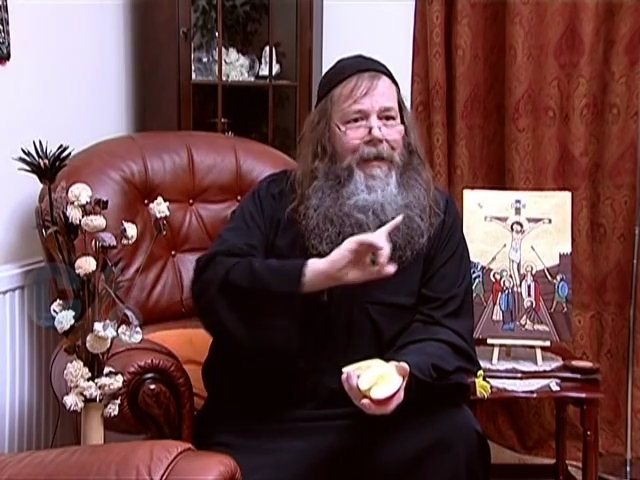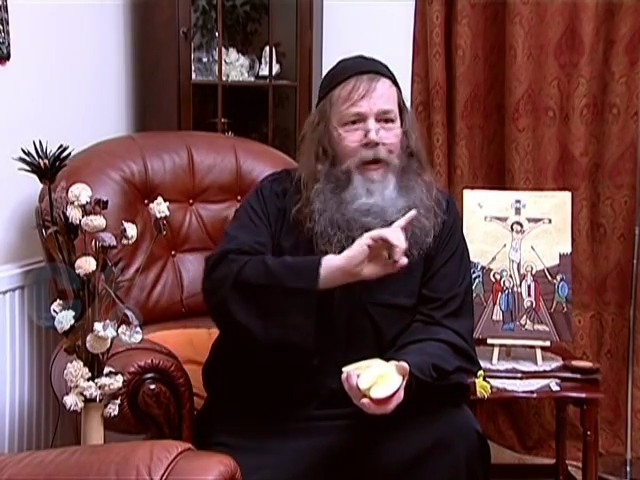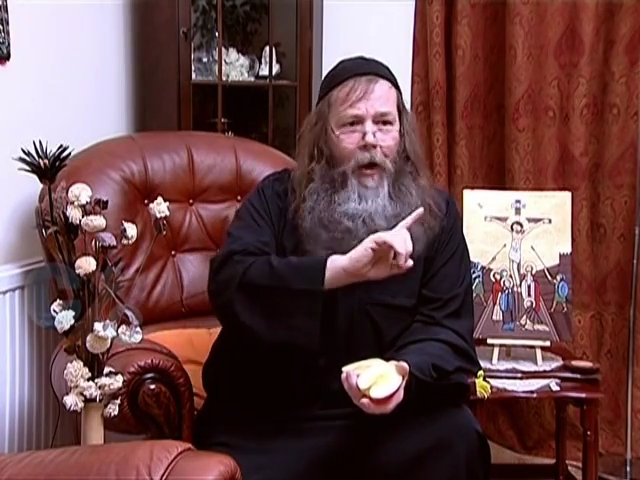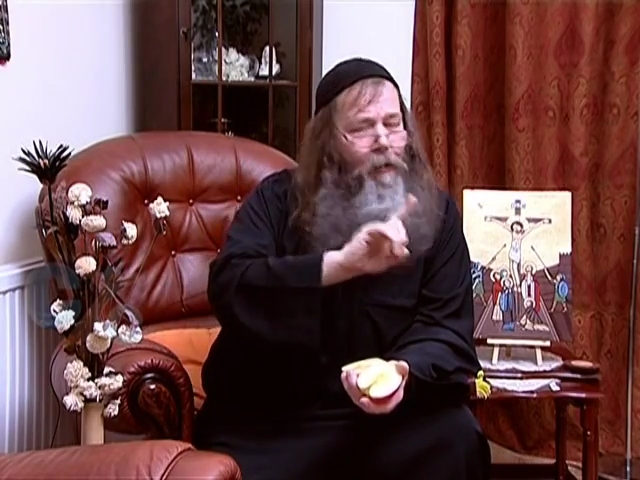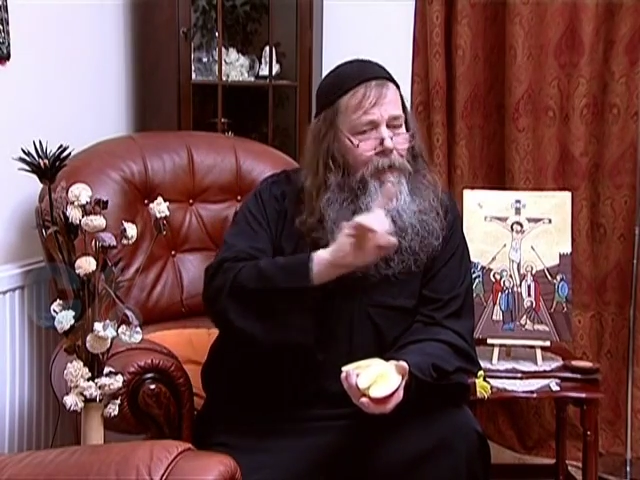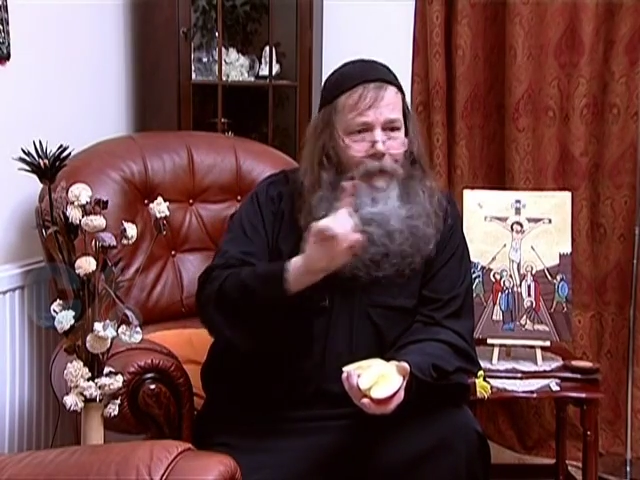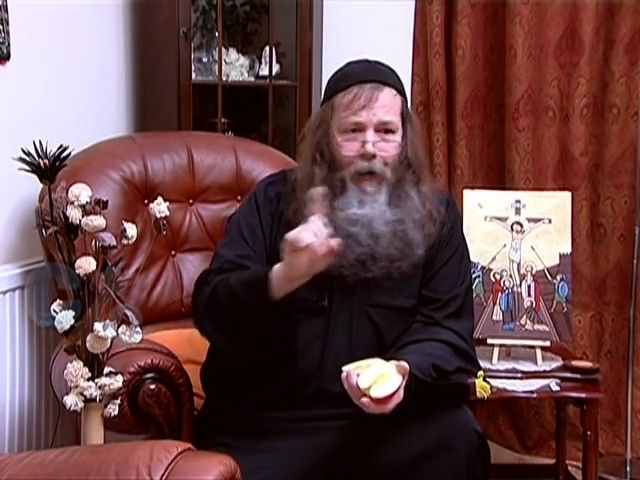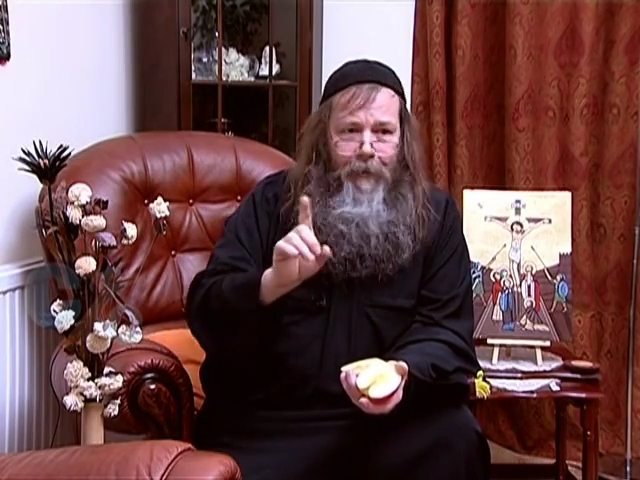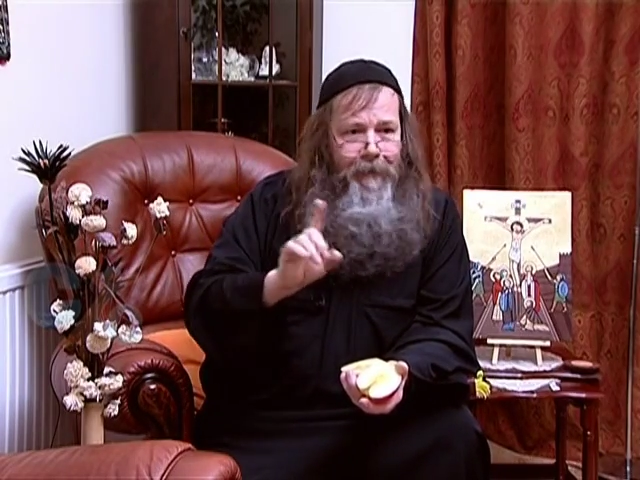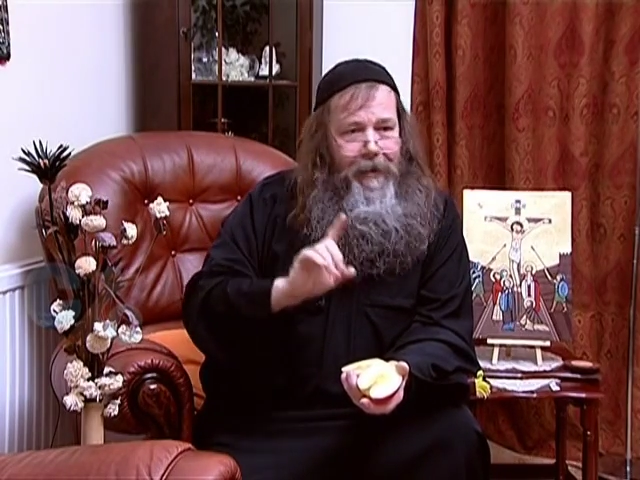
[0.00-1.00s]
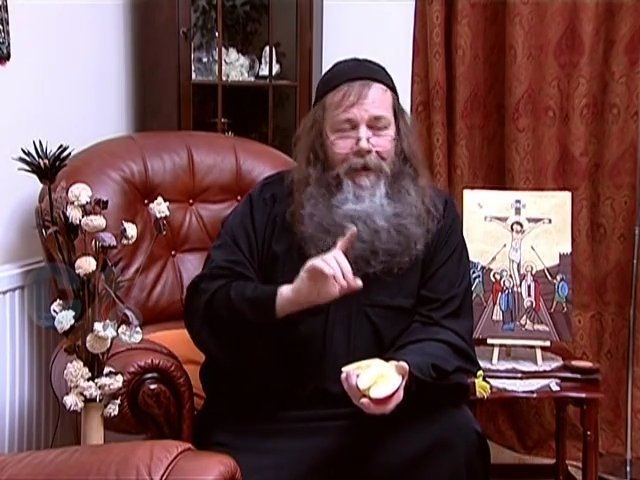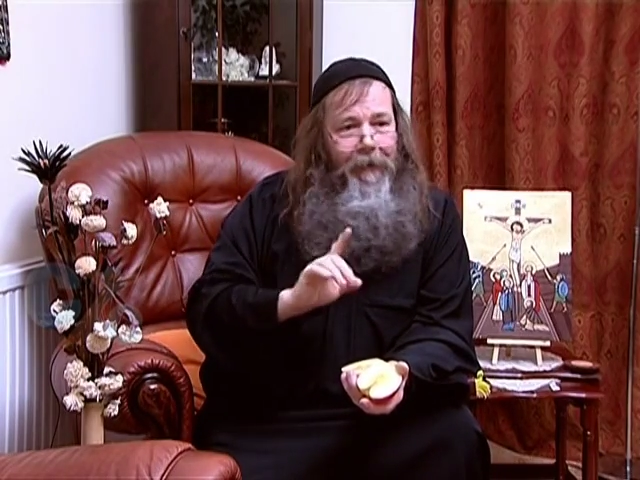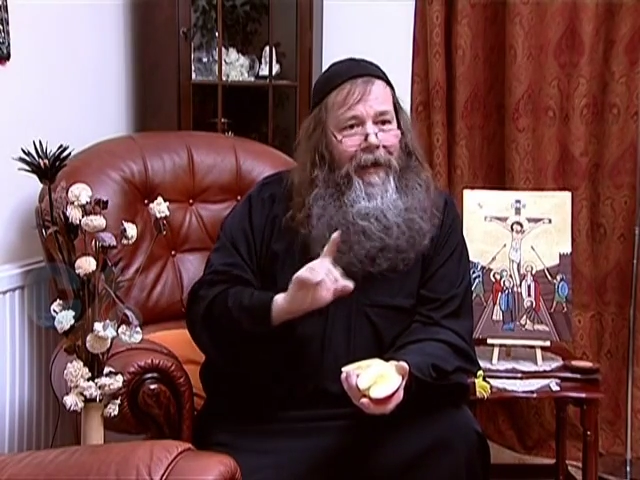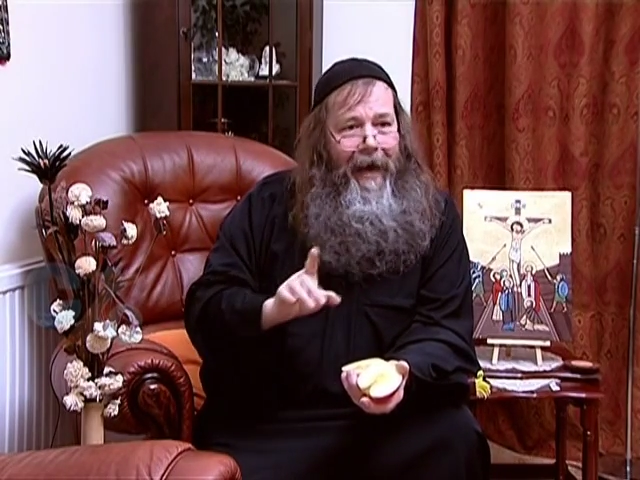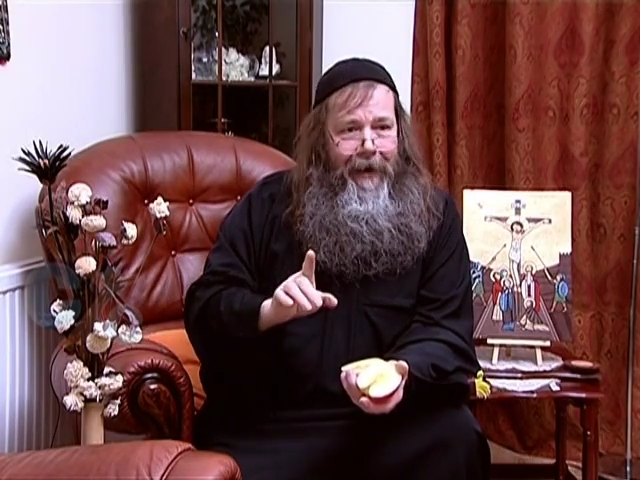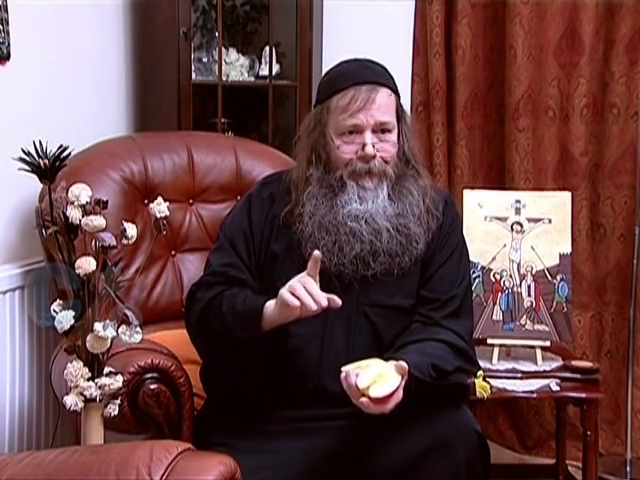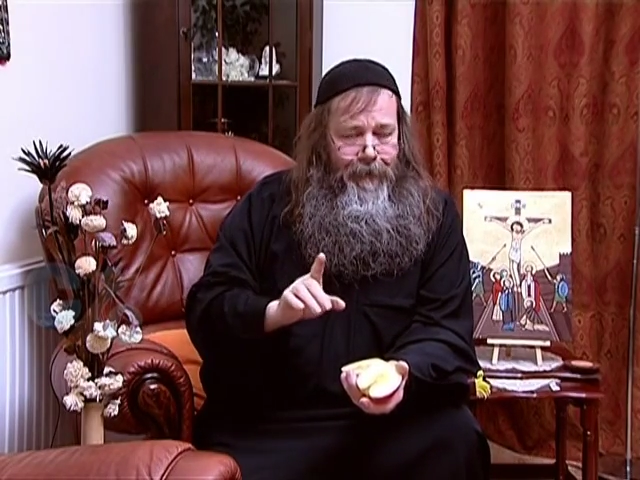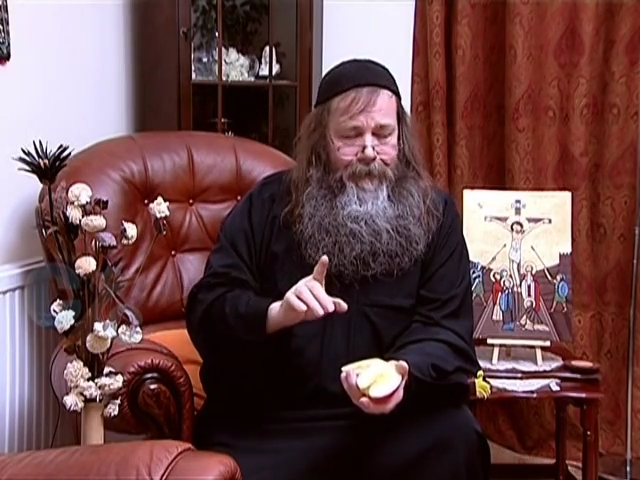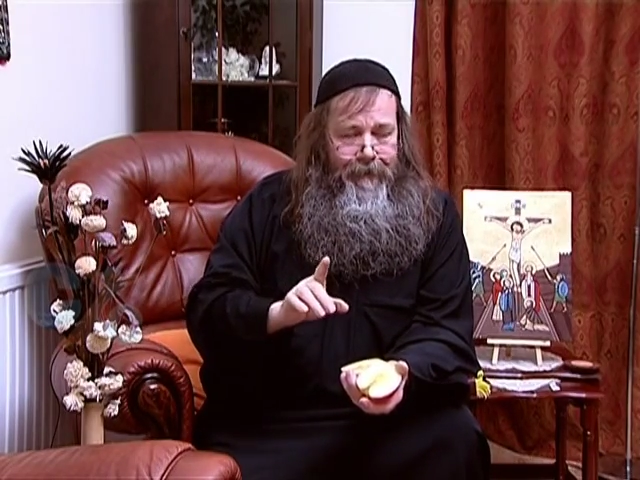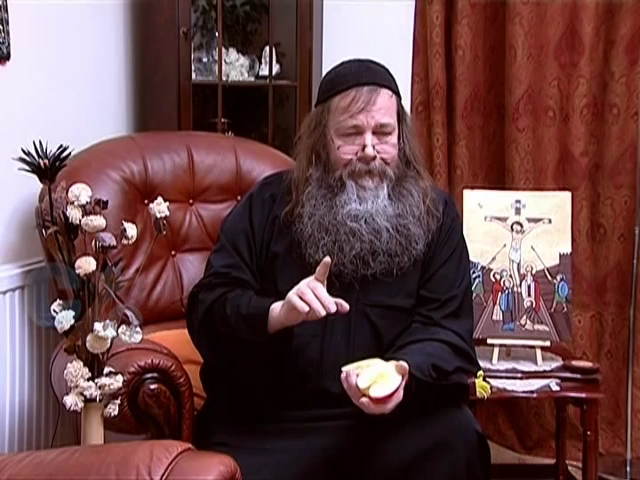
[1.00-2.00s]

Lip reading: no forms of life.